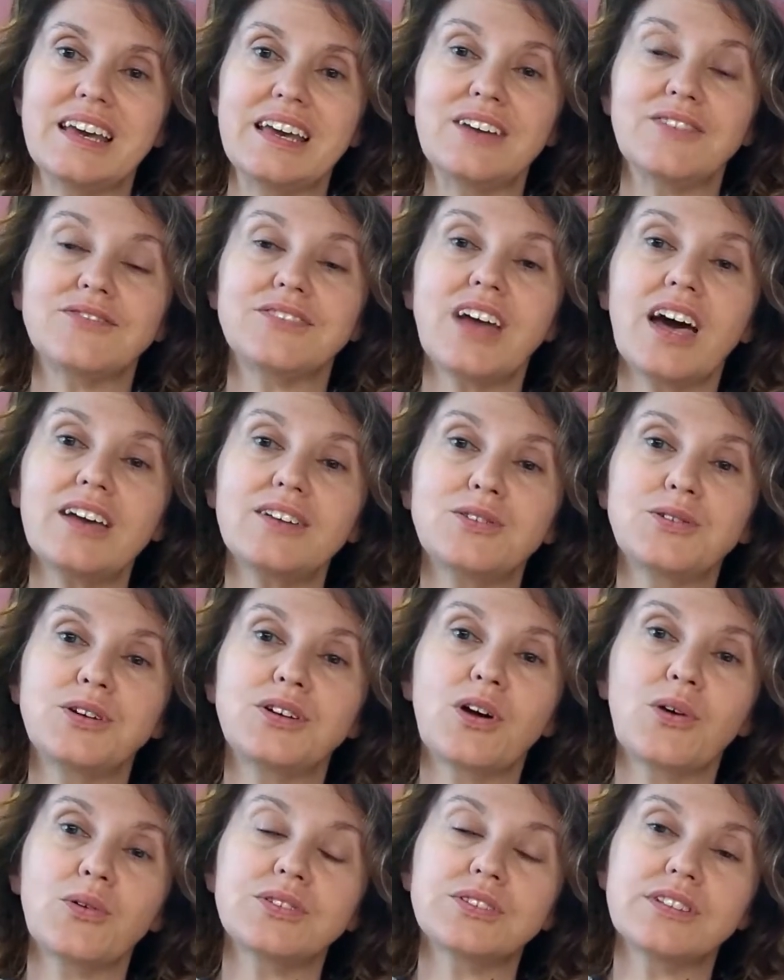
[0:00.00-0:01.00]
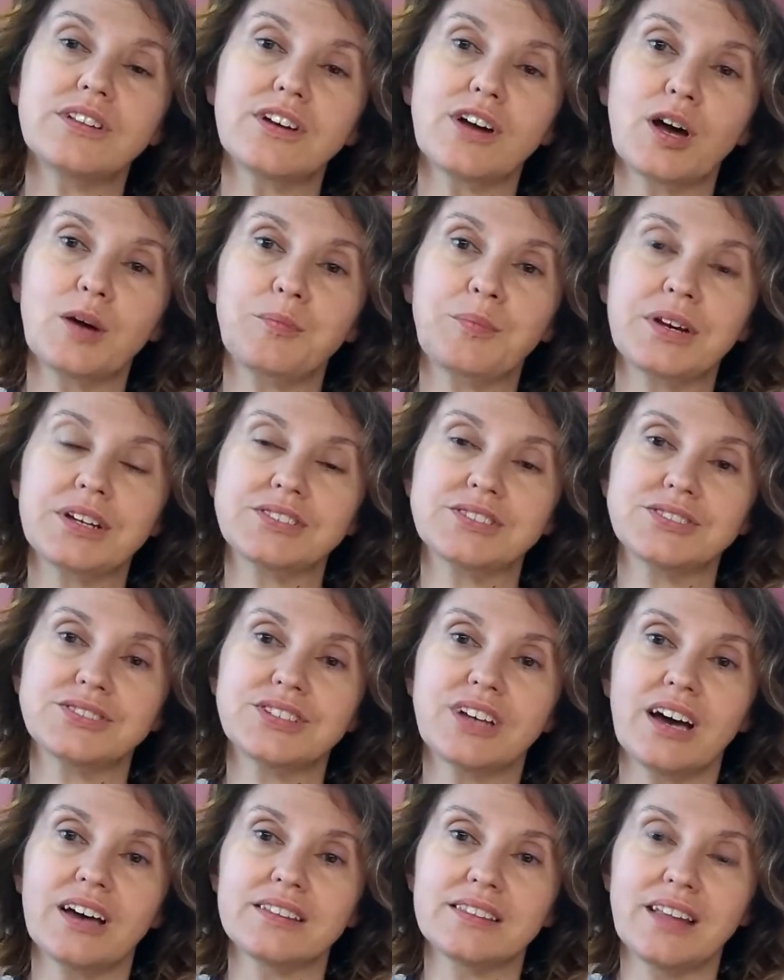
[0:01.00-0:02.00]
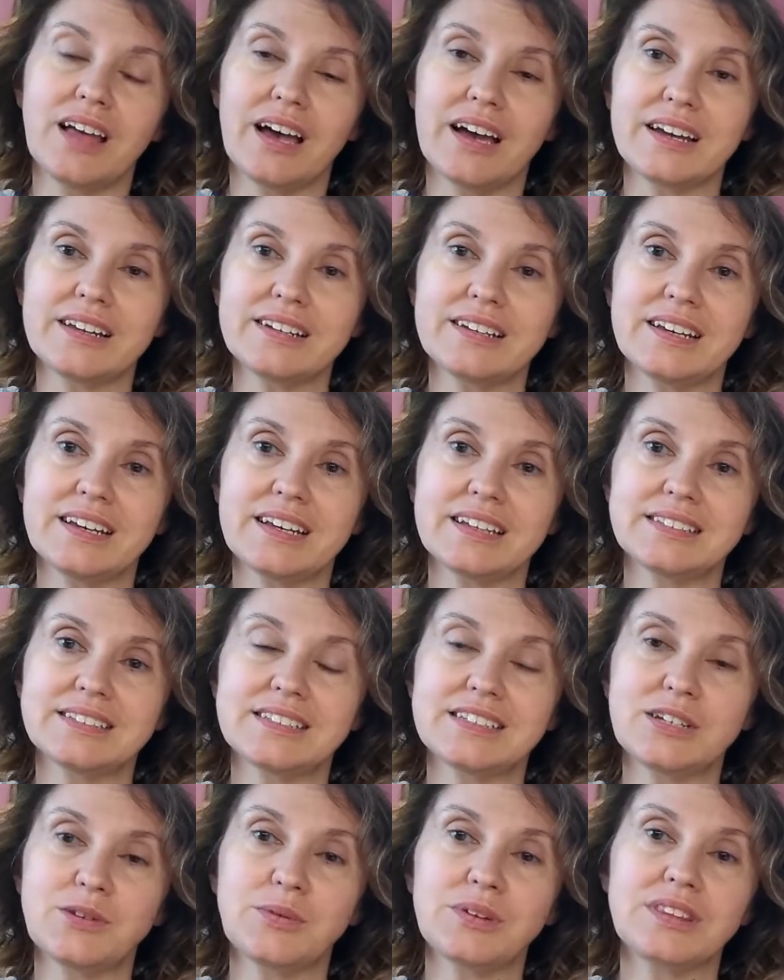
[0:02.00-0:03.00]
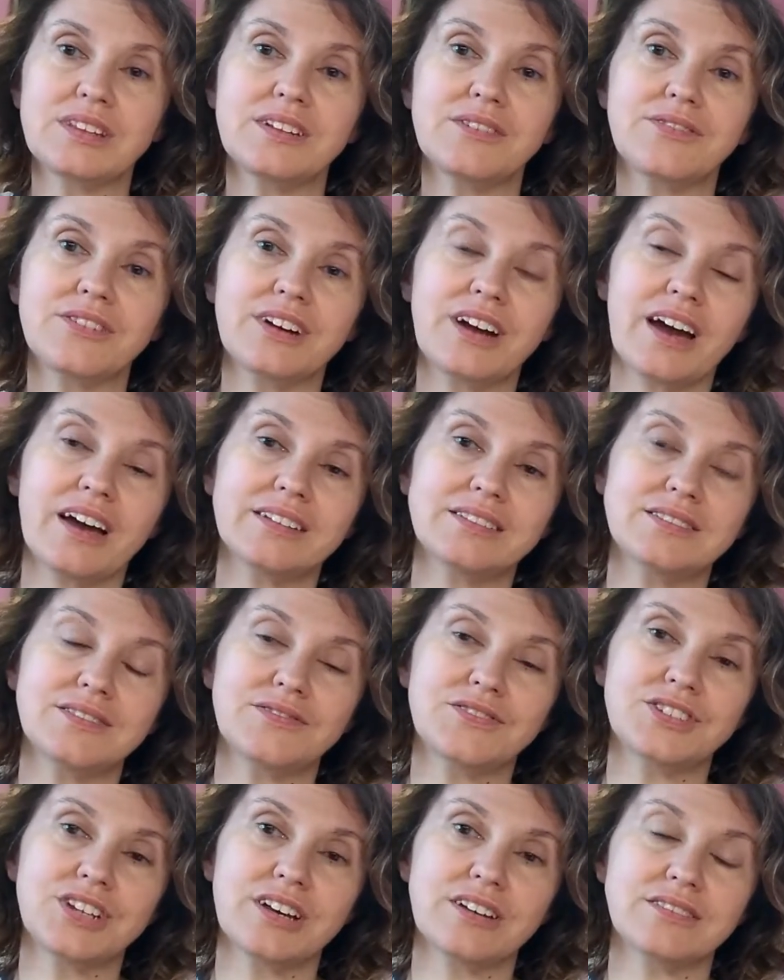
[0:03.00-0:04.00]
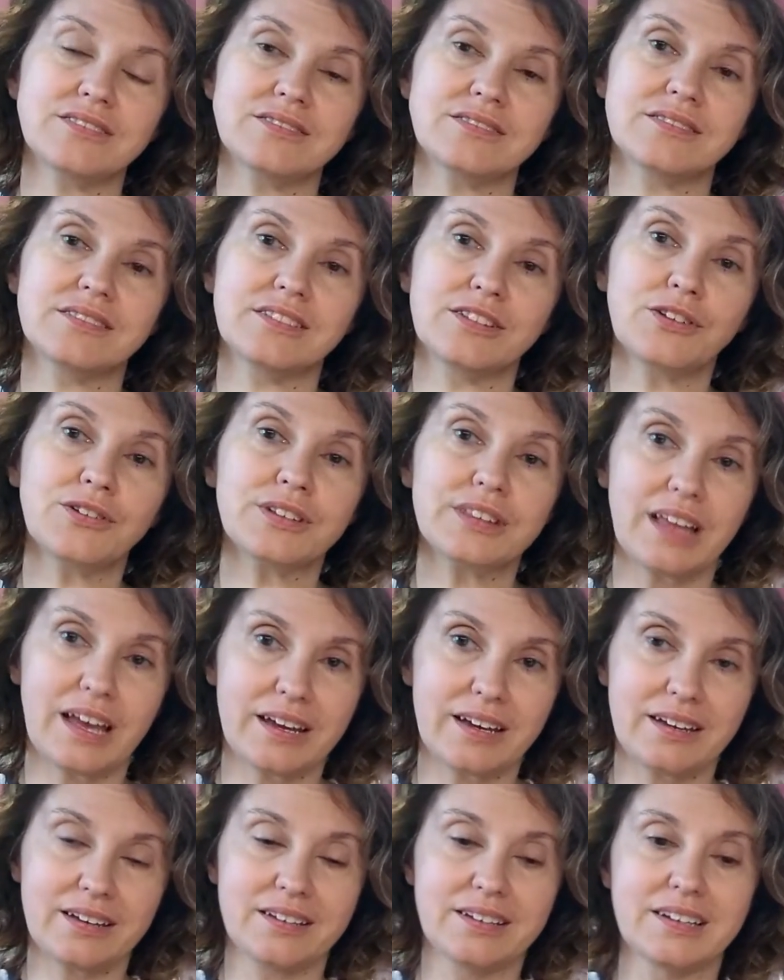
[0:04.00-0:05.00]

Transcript: If not, you can always look up pictures online and see what the different kinds of shells look like.